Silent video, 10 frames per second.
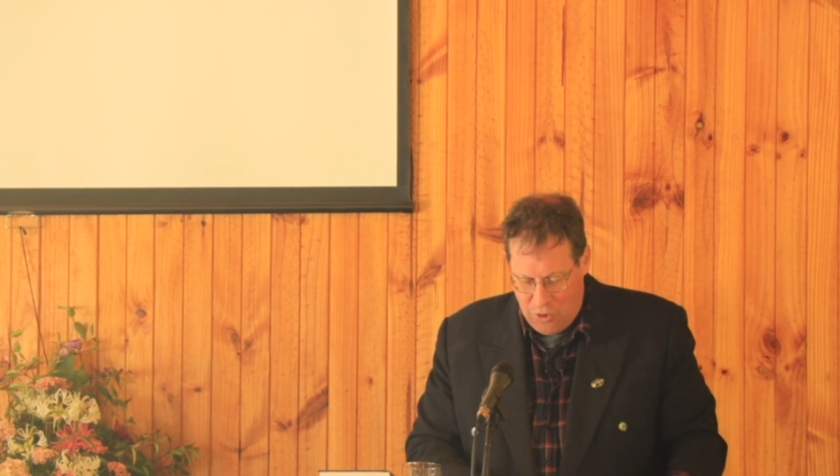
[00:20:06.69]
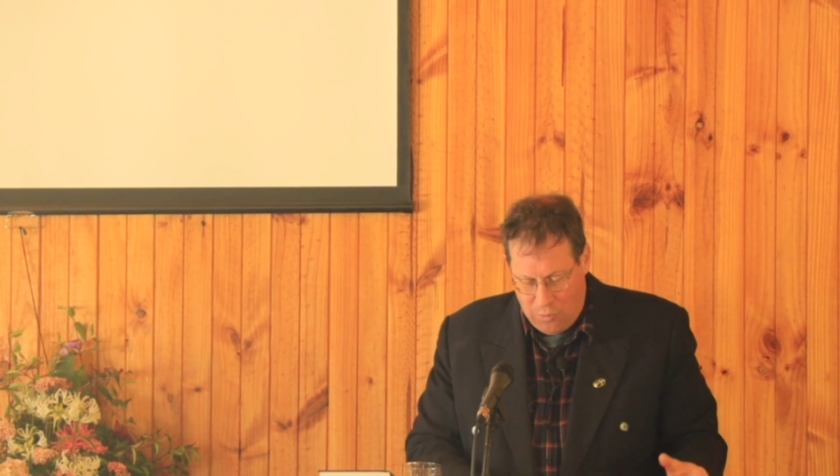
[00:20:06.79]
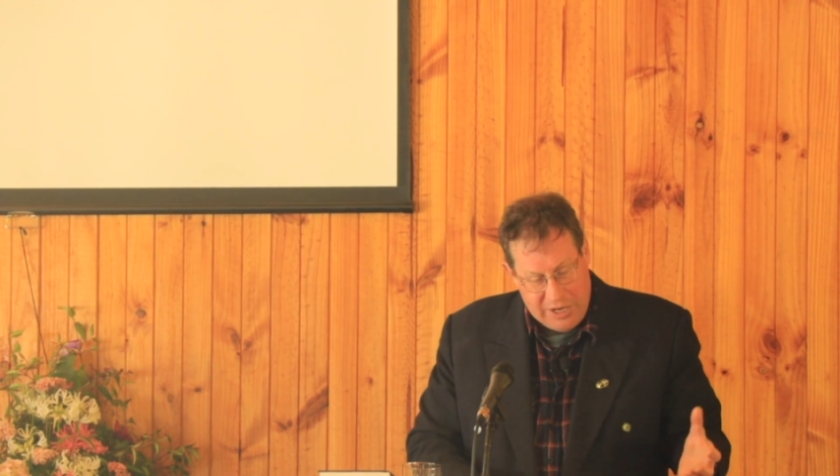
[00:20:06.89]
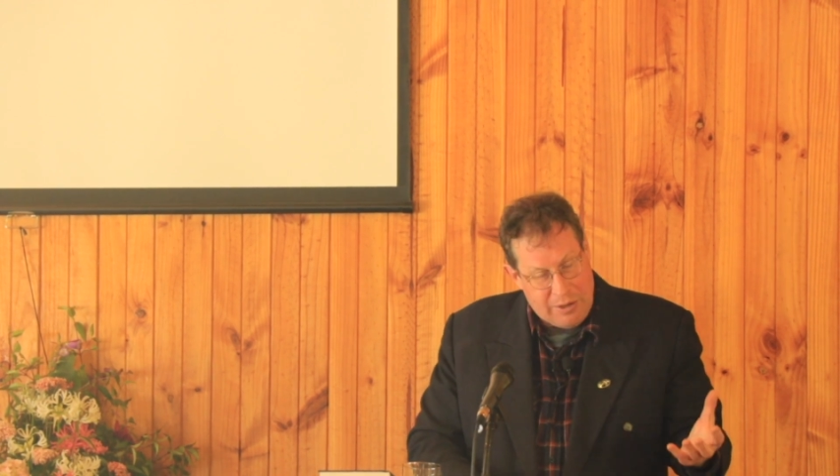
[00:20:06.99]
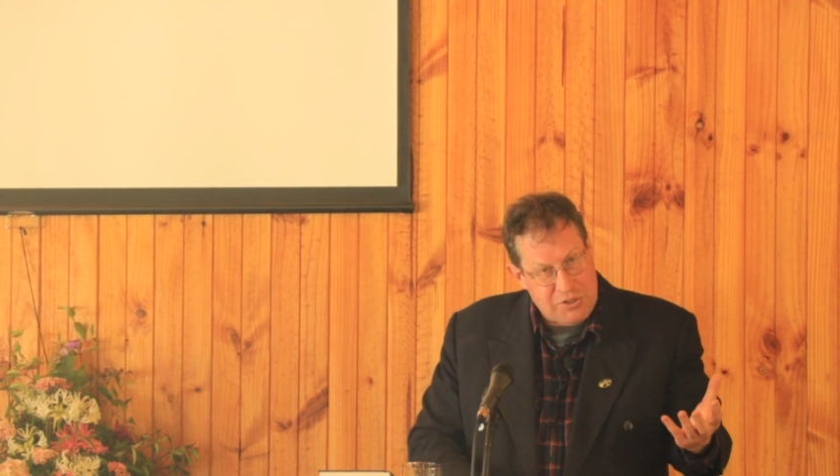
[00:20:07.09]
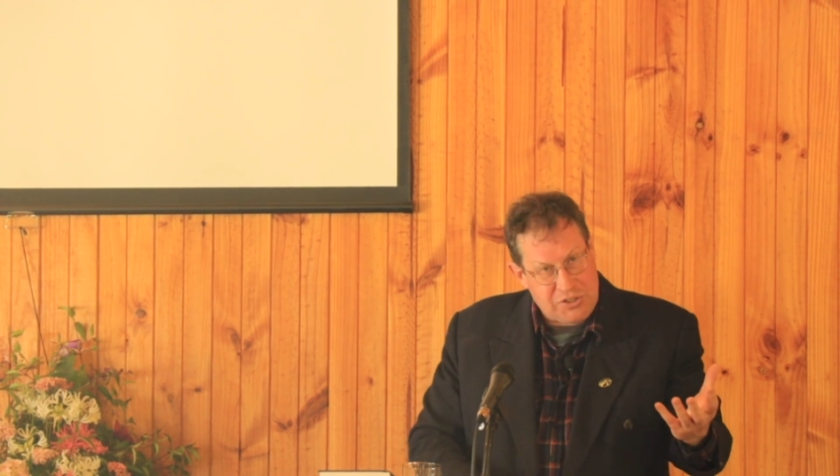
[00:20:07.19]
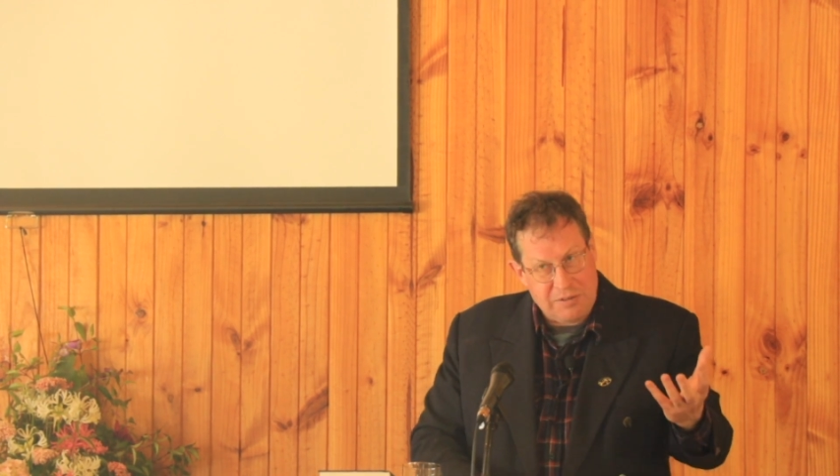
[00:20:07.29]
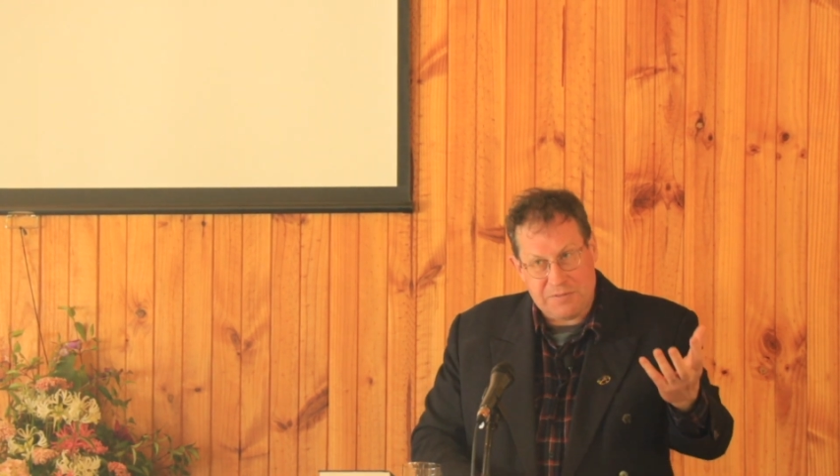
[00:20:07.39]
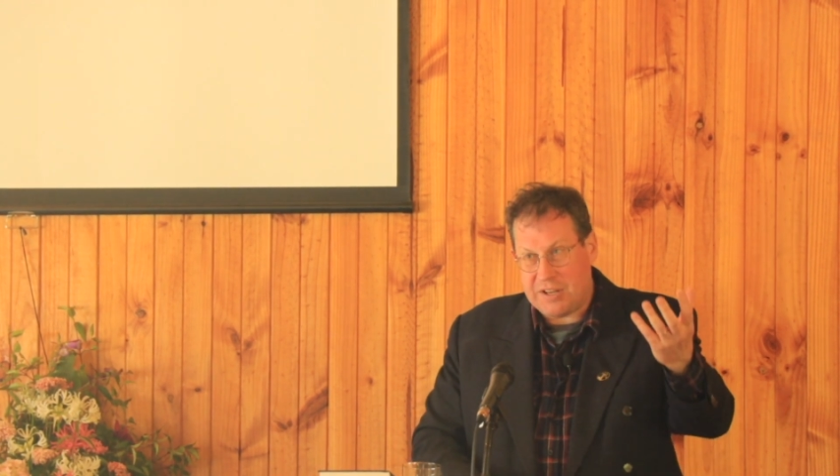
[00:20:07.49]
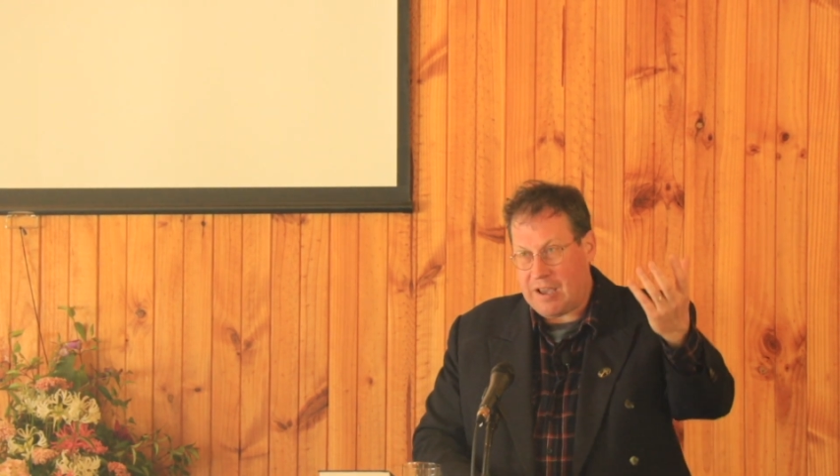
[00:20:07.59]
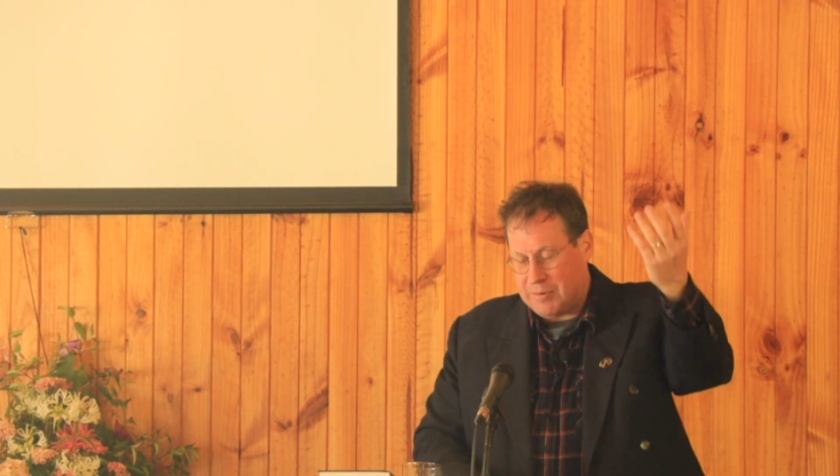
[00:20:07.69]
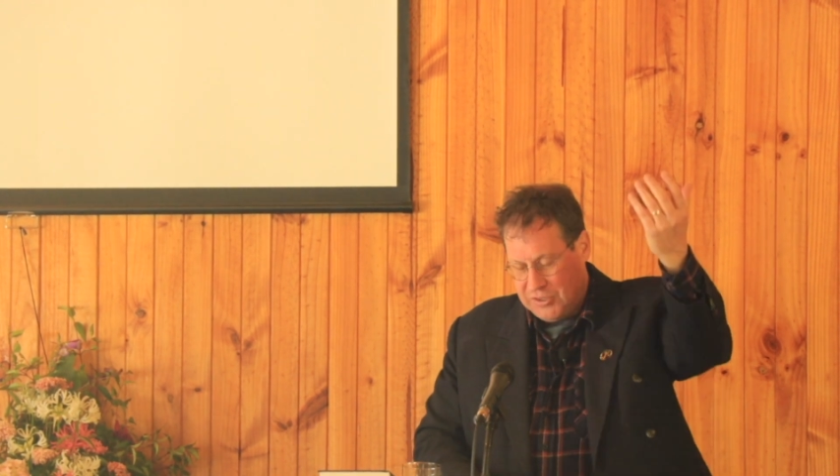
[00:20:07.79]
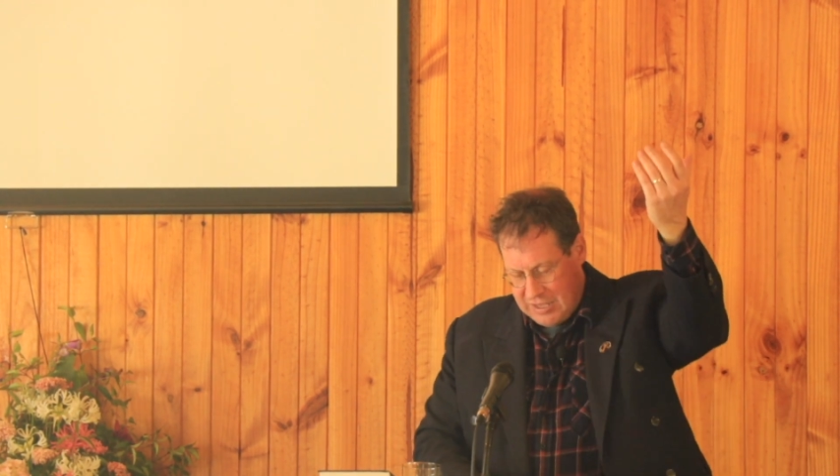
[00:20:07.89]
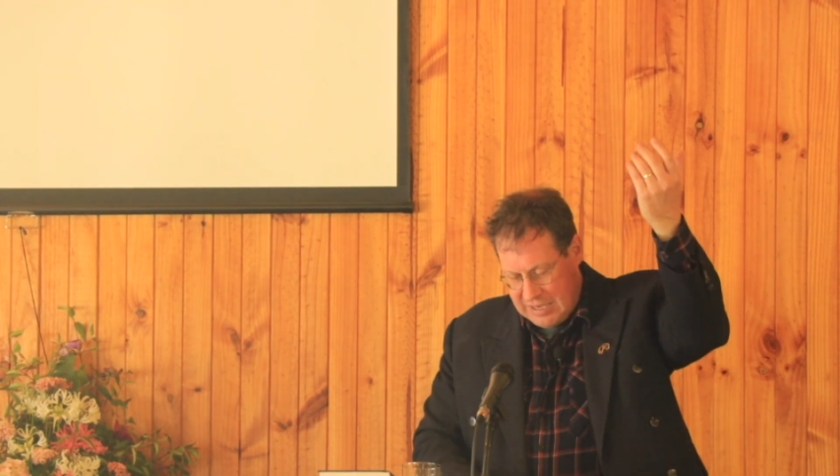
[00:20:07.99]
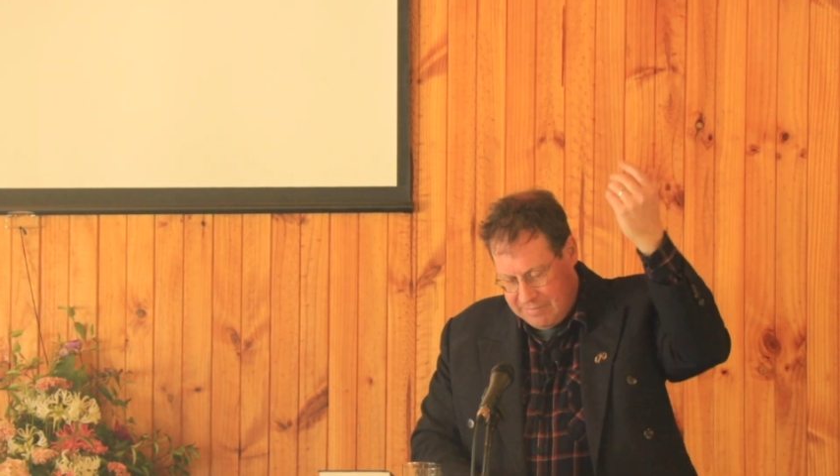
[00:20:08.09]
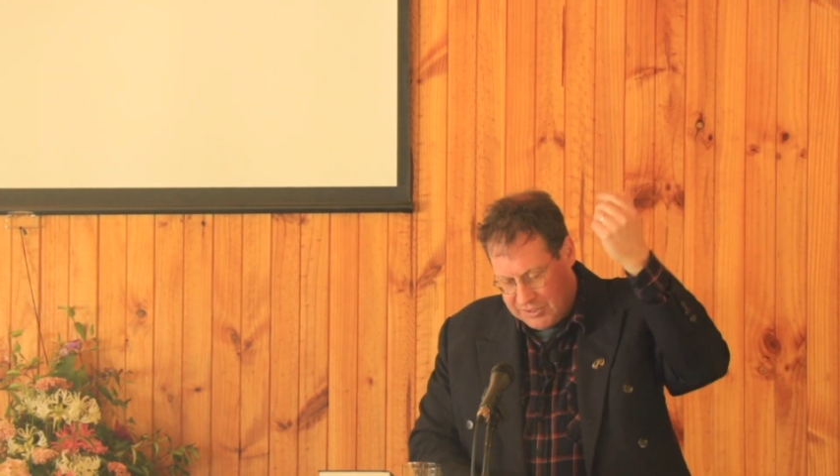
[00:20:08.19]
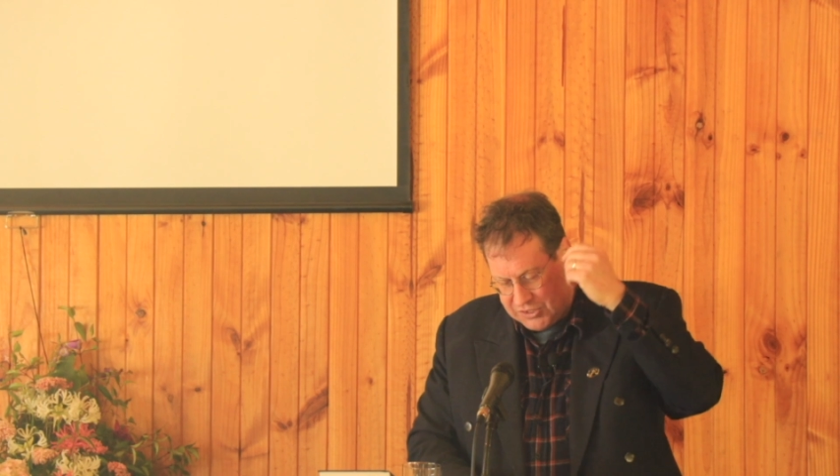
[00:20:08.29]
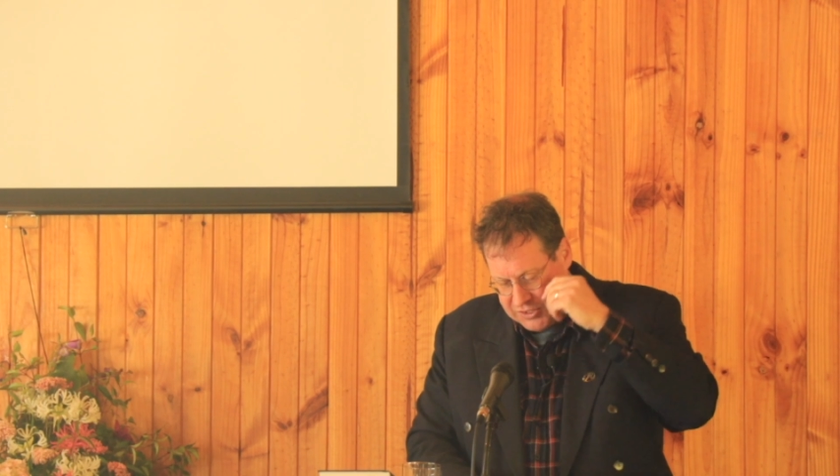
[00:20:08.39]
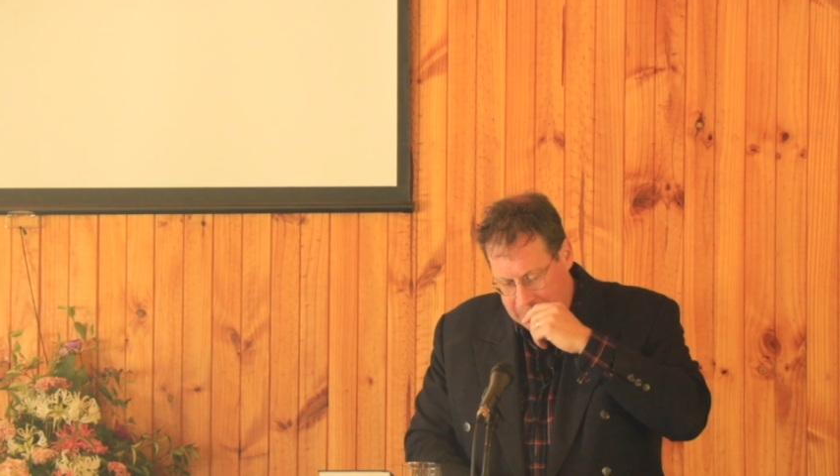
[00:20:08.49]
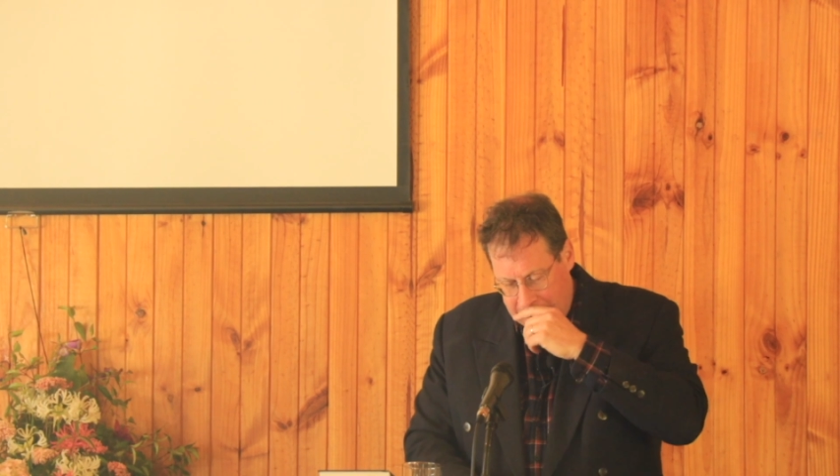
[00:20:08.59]
when he was lifted up into the
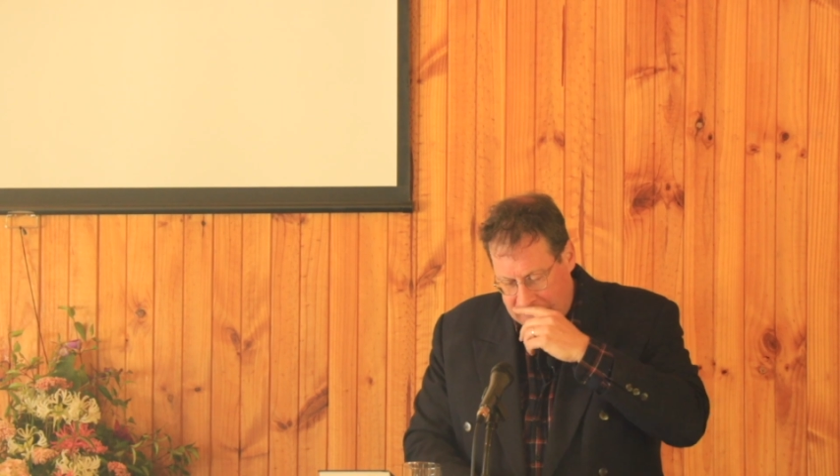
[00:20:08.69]
heavens.